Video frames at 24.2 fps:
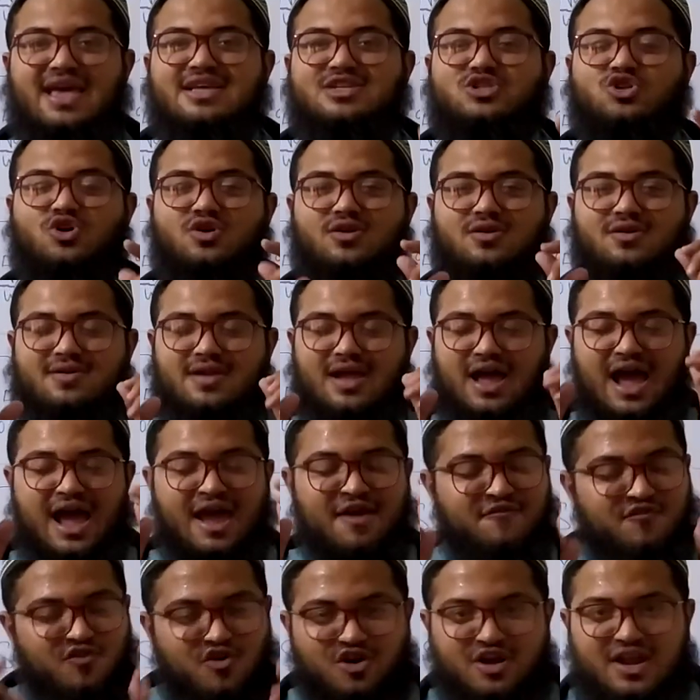So
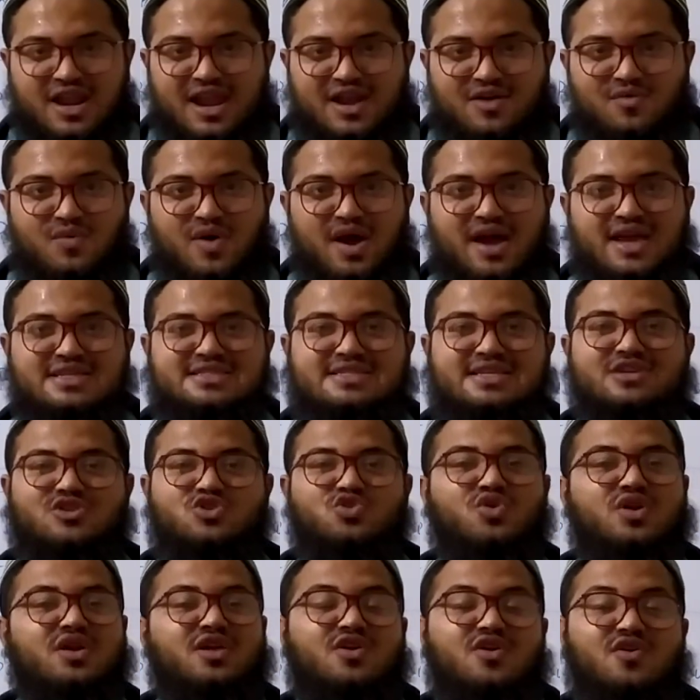I won't advise that
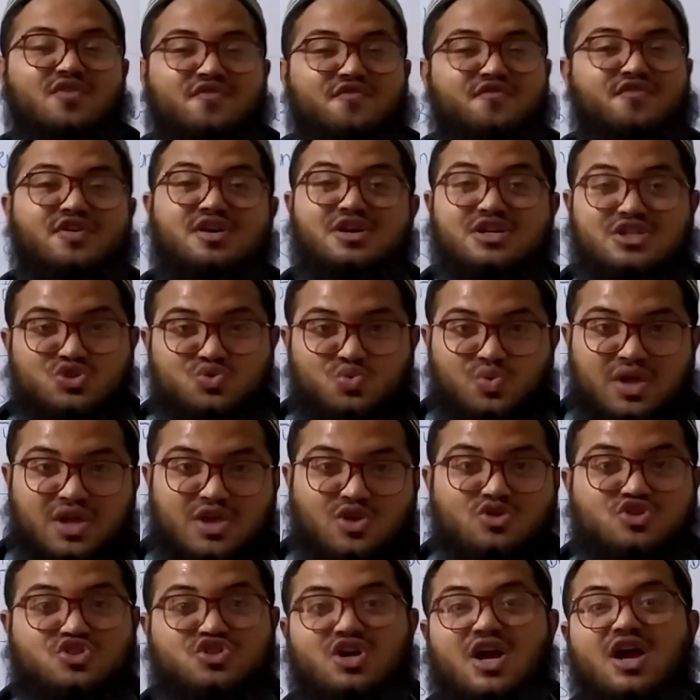during your first week
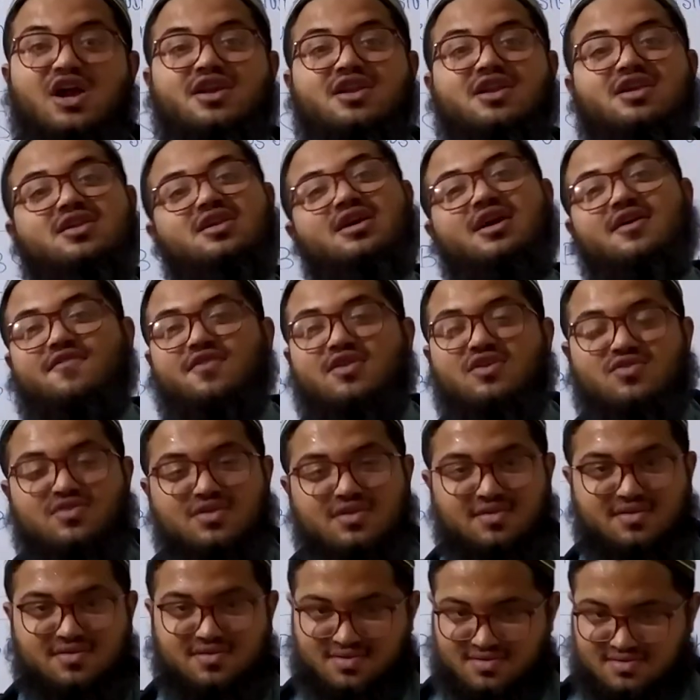you start giving
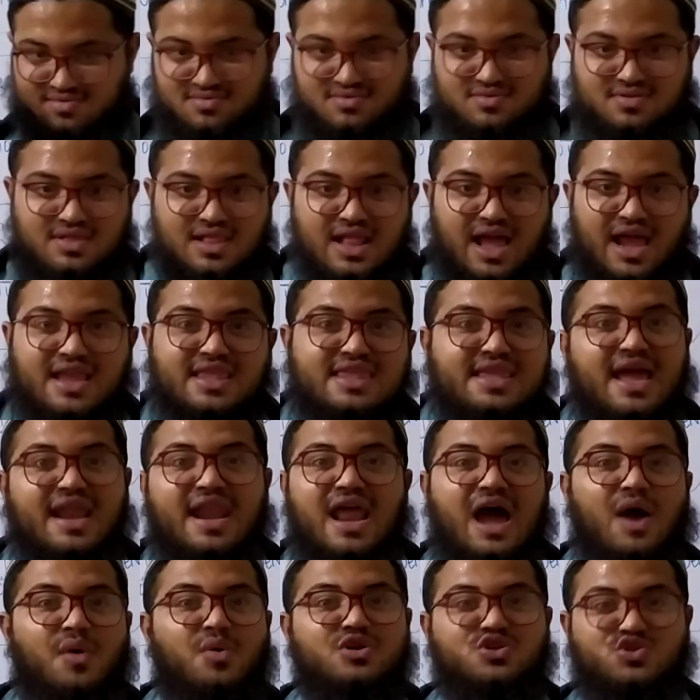like 10
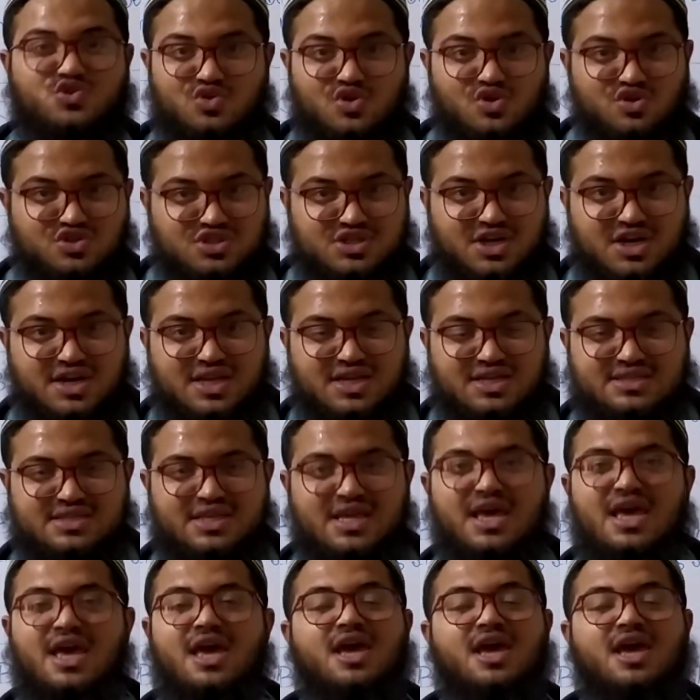hours to your studies.